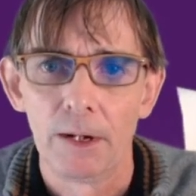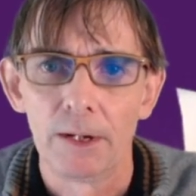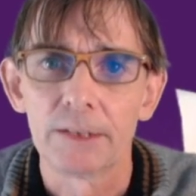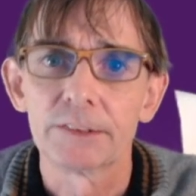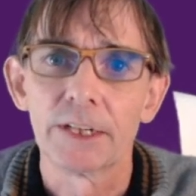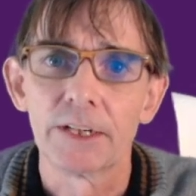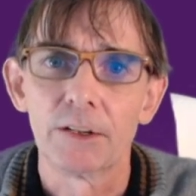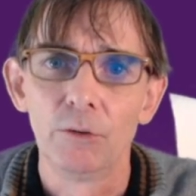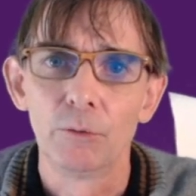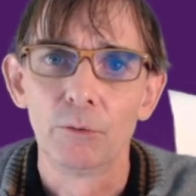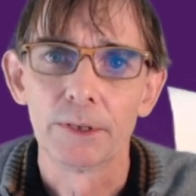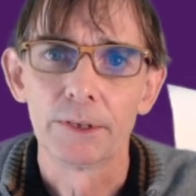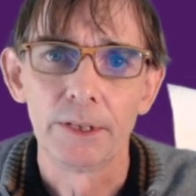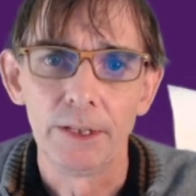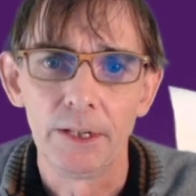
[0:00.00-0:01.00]
Let's take a
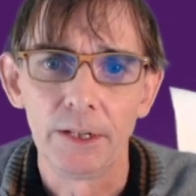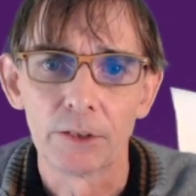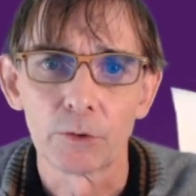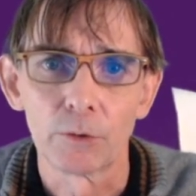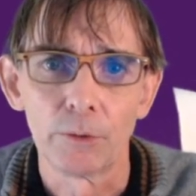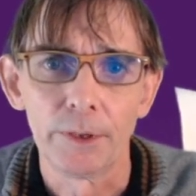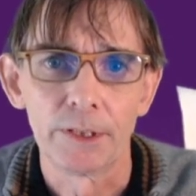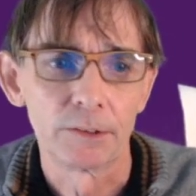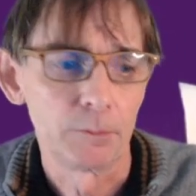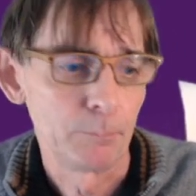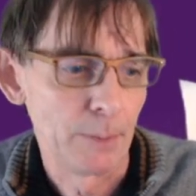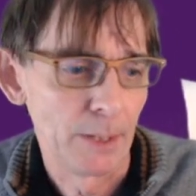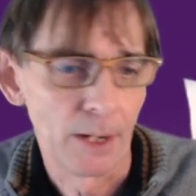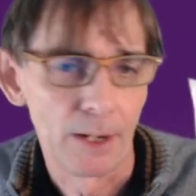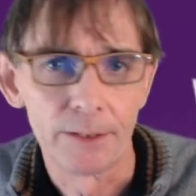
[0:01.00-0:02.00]
look at the electronics
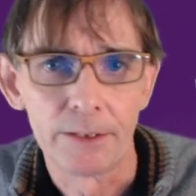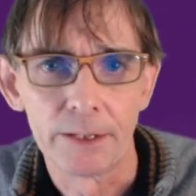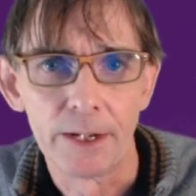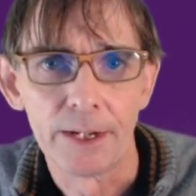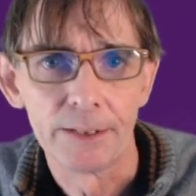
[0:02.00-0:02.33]
behind the